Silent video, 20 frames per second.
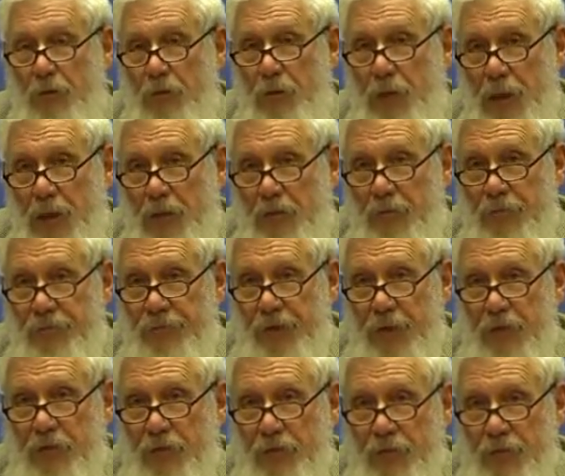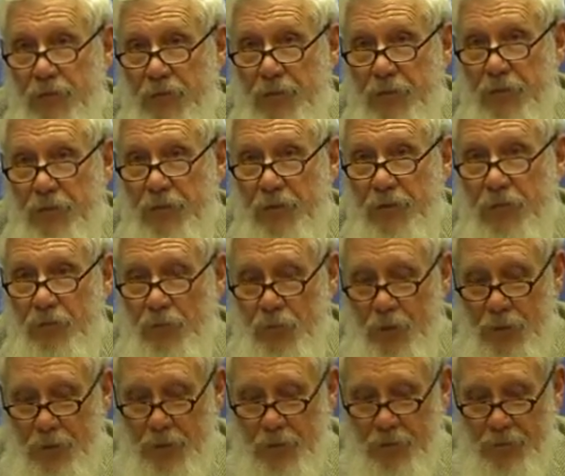know how infectious
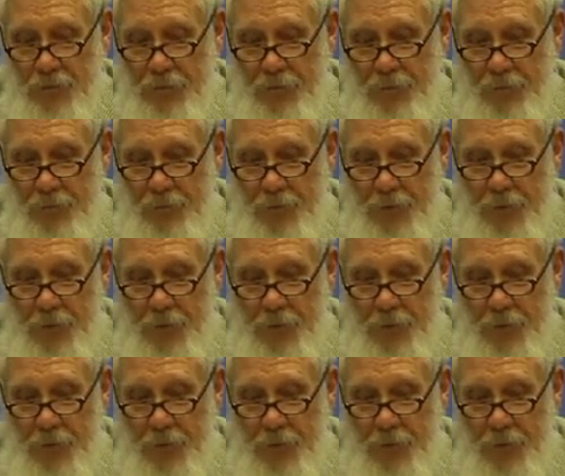disease works.